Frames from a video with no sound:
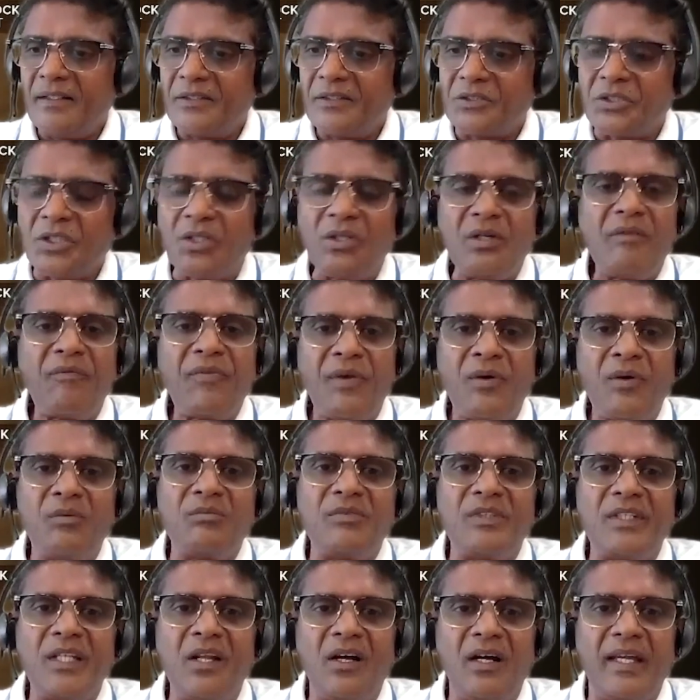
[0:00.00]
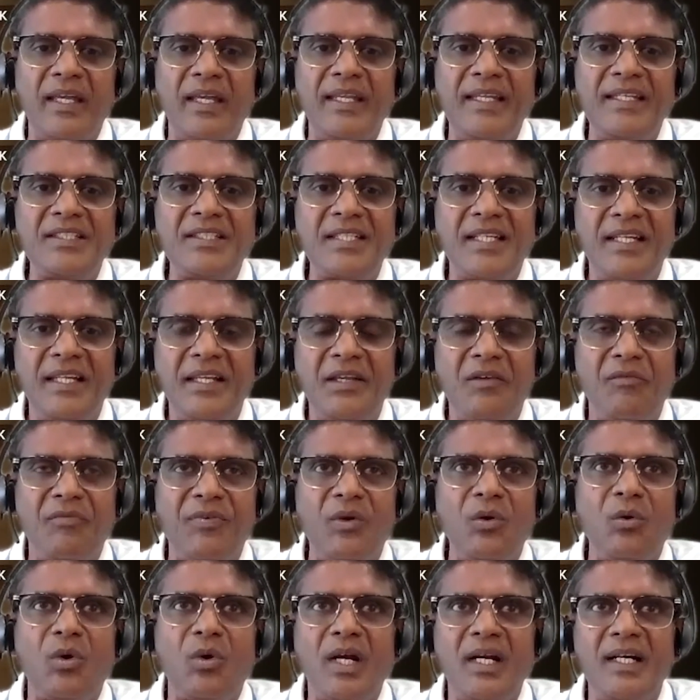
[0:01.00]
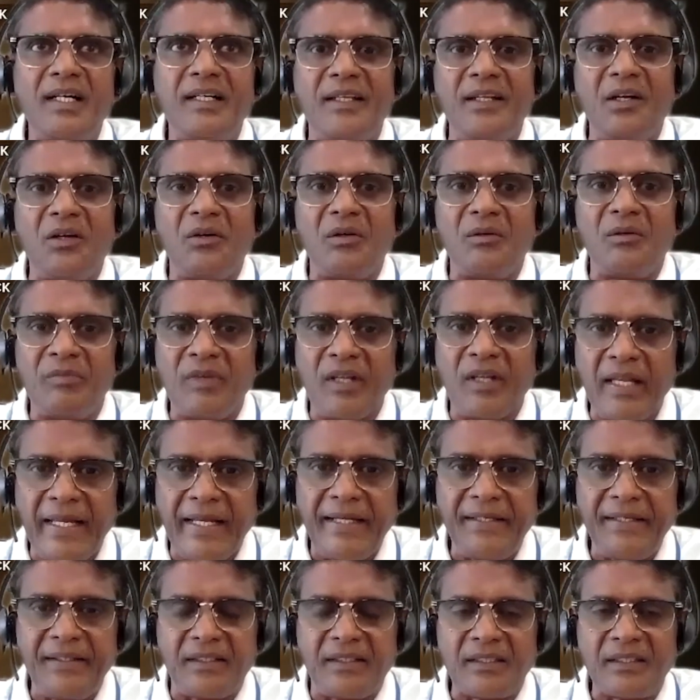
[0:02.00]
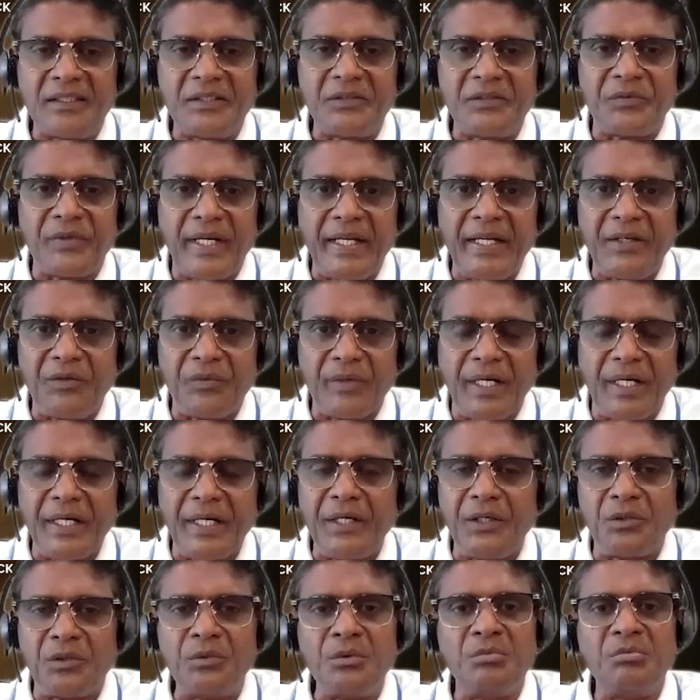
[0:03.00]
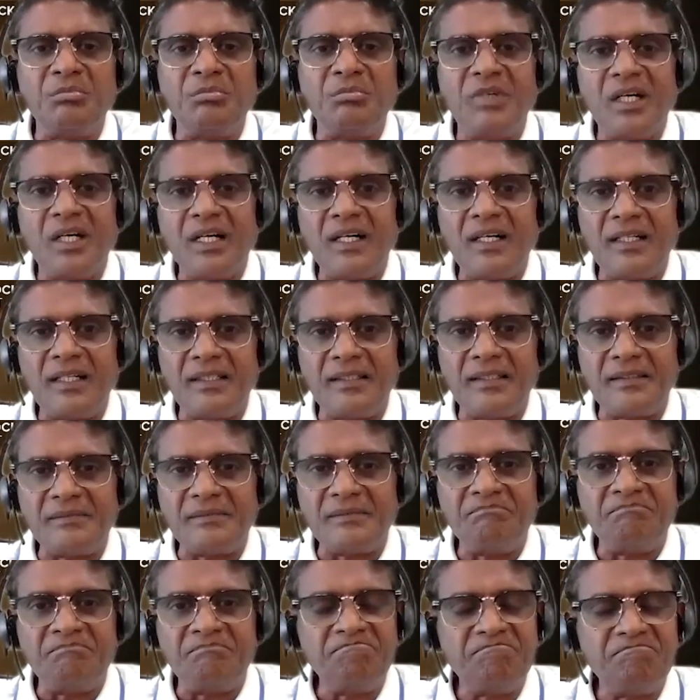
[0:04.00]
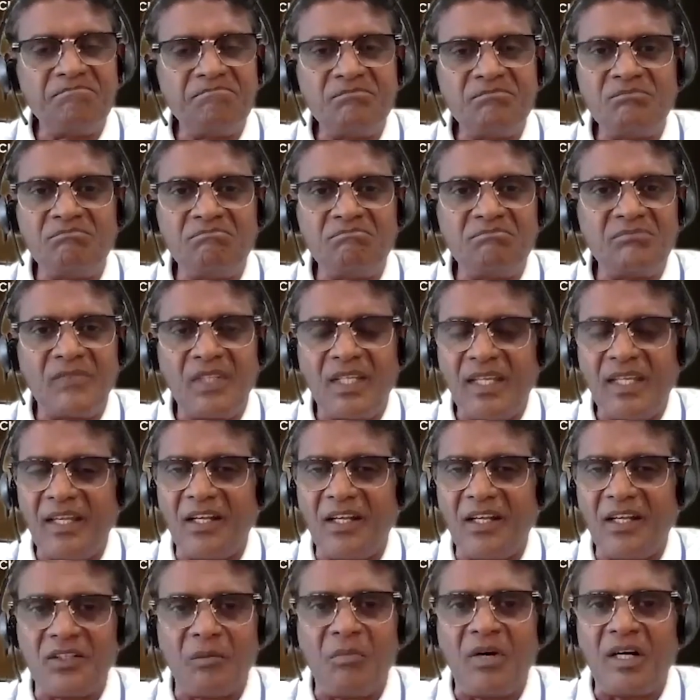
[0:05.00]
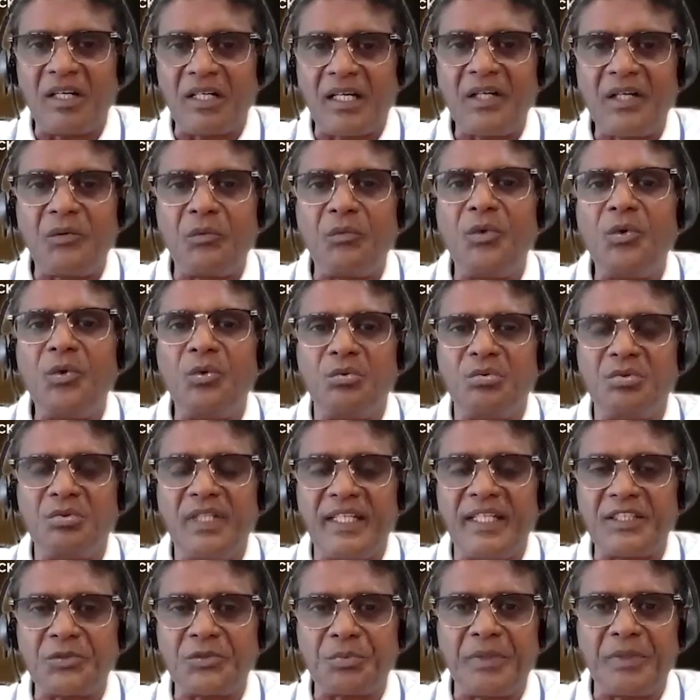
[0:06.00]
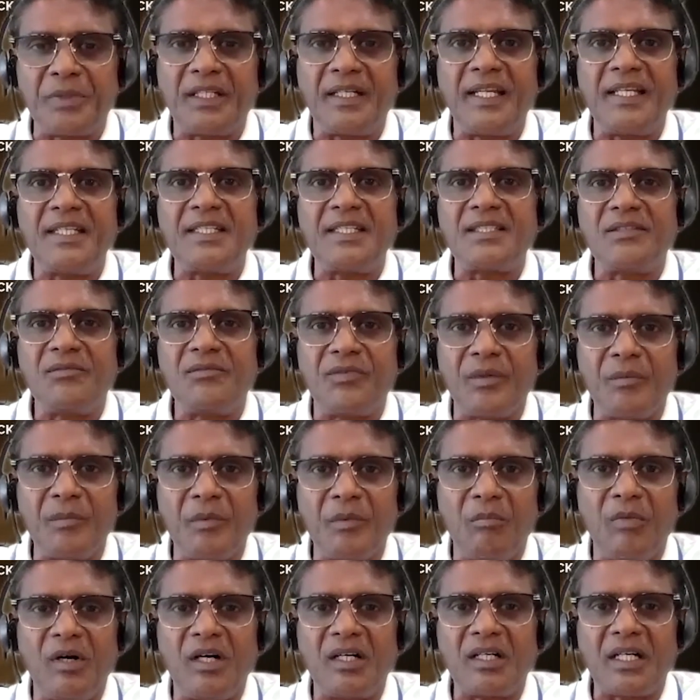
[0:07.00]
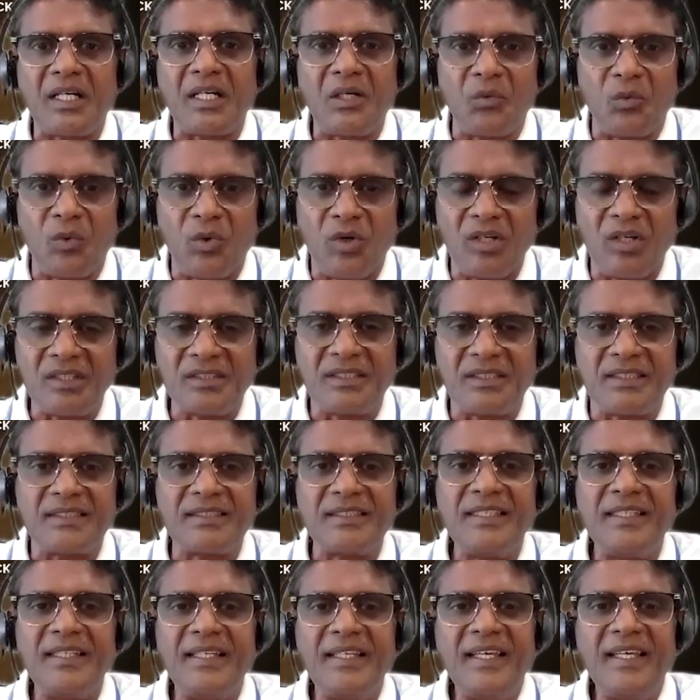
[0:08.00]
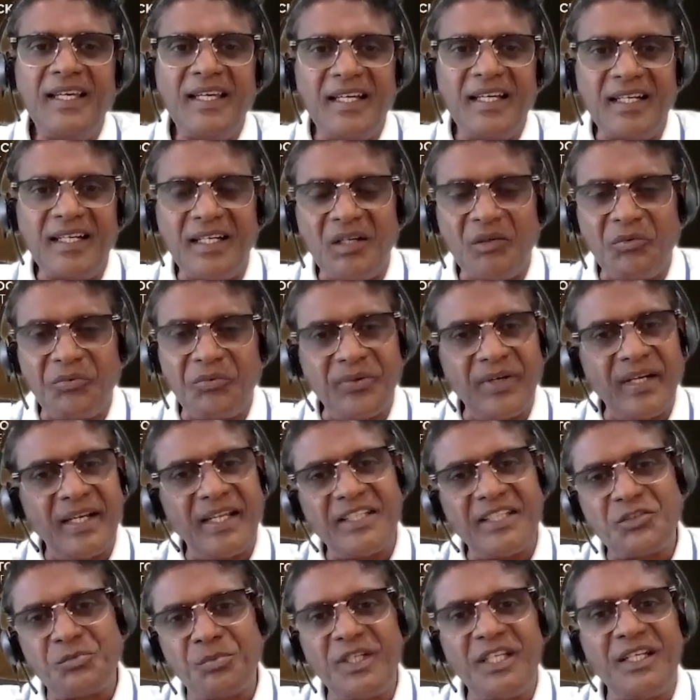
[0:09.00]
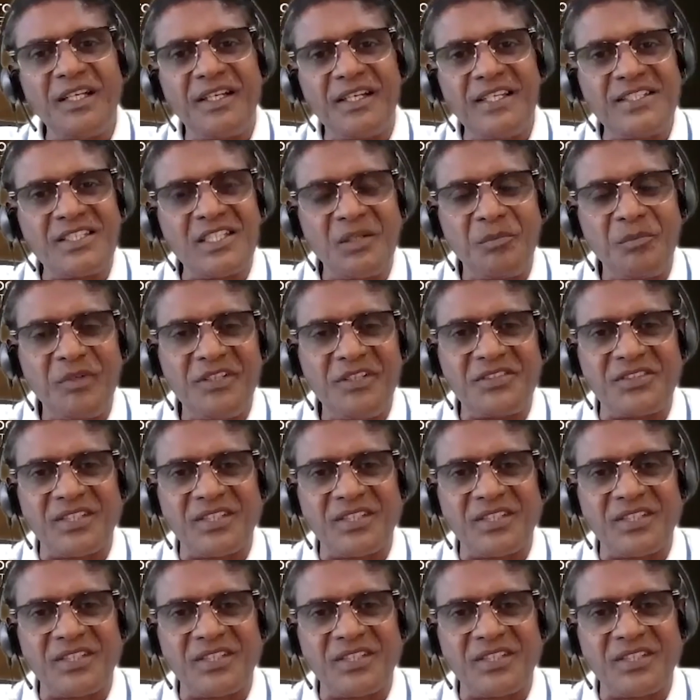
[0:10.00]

So if initially, if you look at, late 2022, the market view, the expectation from the market was Fed has been reasonably